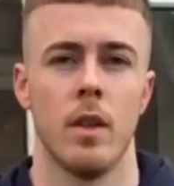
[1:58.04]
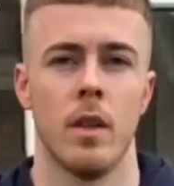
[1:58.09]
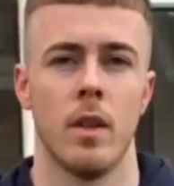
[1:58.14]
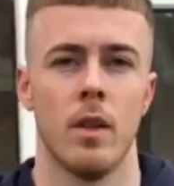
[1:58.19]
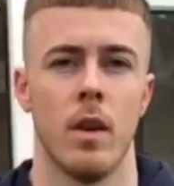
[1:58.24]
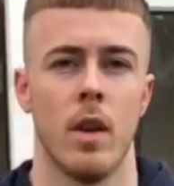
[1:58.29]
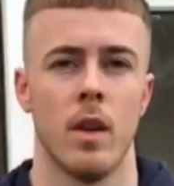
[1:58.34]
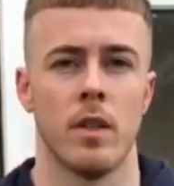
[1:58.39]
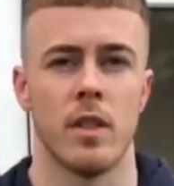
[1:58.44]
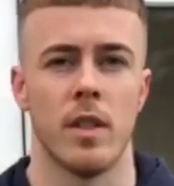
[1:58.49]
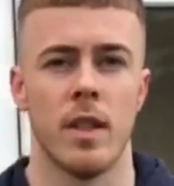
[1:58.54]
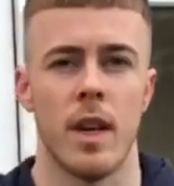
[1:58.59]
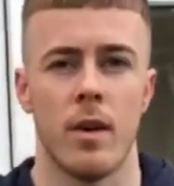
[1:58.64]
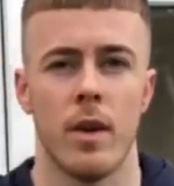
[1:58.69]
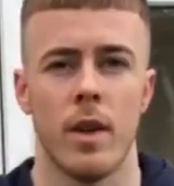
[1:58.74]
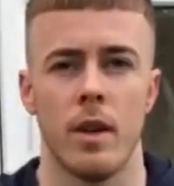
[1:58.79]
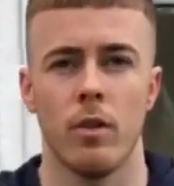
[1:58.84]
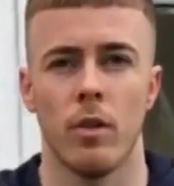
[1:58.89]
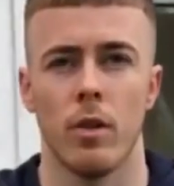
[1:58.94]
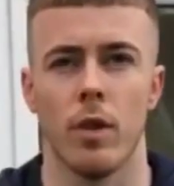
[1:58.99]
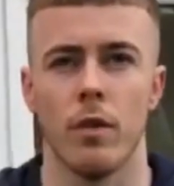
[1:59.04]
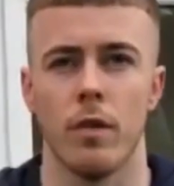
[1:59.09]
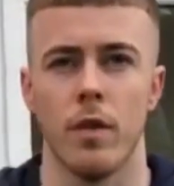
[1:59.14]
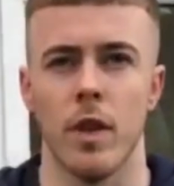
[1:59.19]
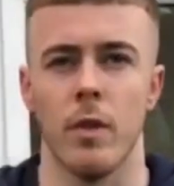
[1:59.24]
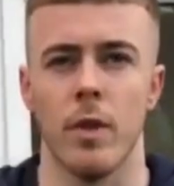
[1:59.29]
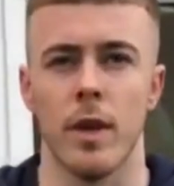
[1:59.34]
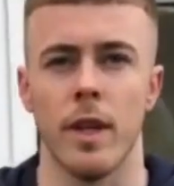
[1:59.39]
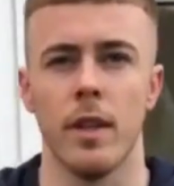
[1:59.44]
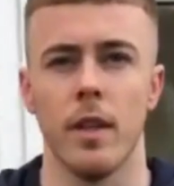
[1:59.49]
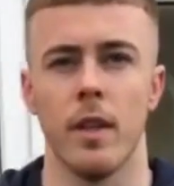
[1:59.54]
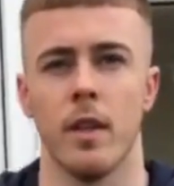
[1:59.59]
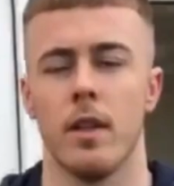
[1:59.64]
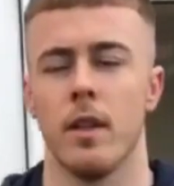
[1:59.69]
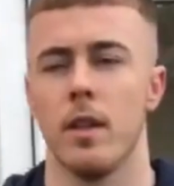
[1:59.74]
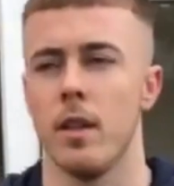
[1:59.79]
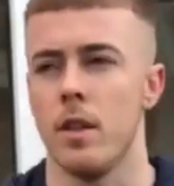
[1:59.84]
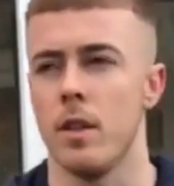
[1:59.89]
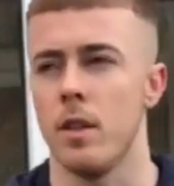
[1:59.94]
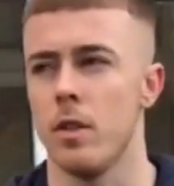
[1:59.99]
Alright, so now that you're on the viewing,
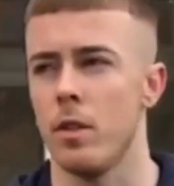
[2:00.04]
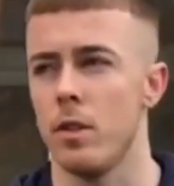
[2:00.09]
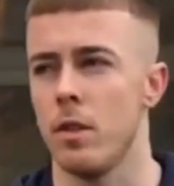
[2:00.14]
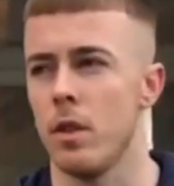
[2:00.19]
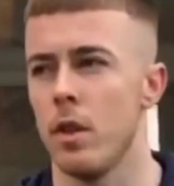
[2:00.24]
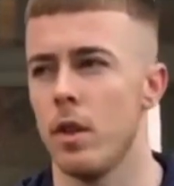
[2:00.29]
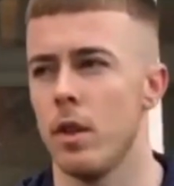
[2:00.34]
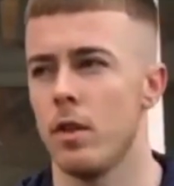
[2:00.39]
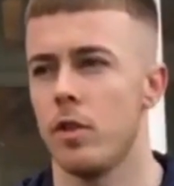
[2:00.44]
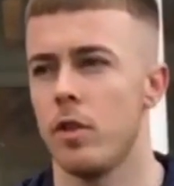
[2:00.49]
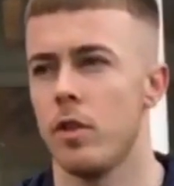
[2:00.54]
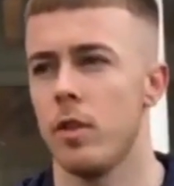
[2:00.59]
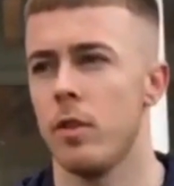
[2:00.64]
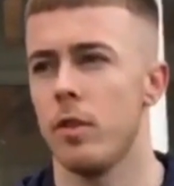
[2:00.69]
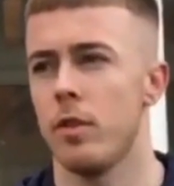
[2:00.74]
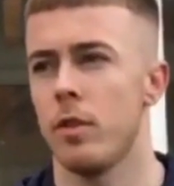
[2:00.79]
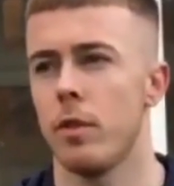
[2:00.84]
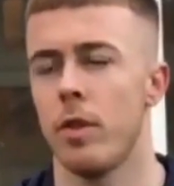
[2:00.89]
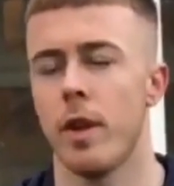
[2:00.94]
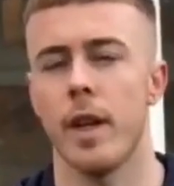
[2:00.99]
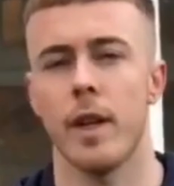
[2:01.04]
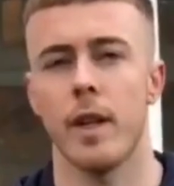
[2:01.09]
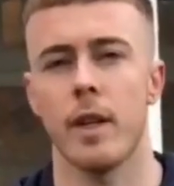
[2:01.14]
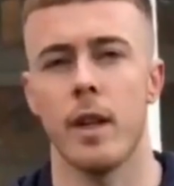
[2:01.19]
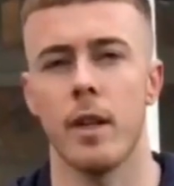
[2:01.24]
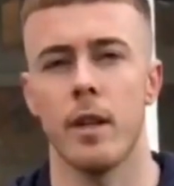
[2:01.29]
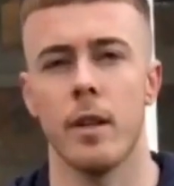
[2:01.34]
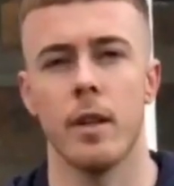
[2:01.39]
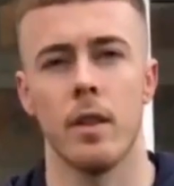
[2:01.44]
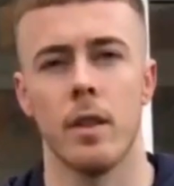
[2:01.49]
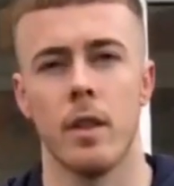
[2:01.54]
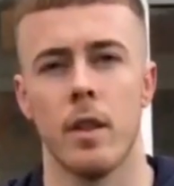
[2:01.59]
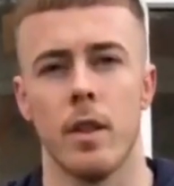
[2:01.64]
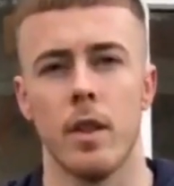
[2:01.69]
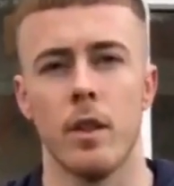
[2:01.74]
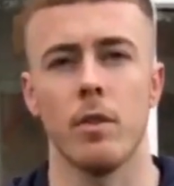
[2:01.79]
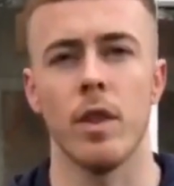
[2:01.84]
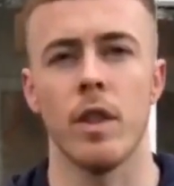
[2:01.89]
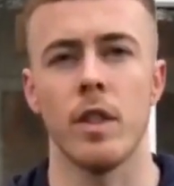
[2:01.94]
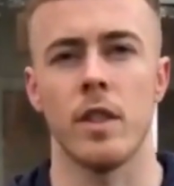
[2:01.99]
you should have already done like
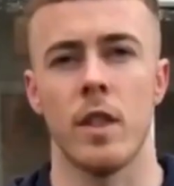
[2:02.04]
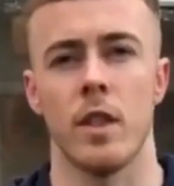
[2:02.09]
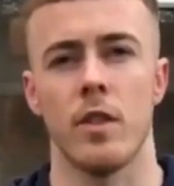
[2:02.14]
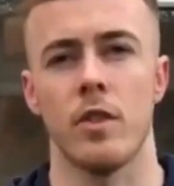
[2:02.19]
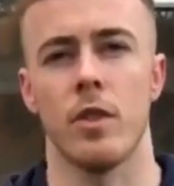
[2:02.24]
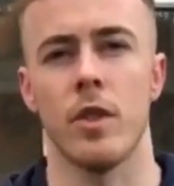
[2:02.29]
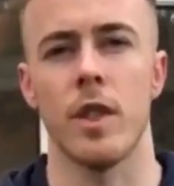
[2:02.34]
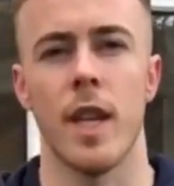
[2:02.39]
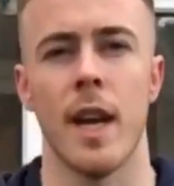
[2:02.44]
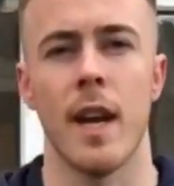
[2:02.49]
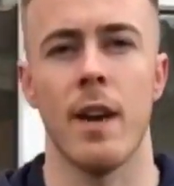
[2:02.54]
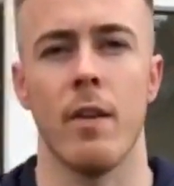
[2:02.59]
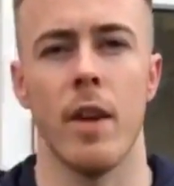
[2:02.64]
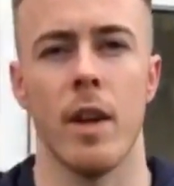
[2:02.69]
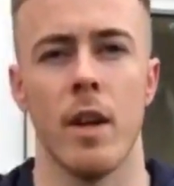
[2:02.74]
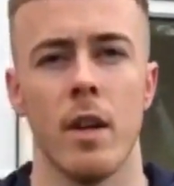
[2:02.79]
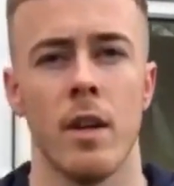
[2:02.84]
your research on the area.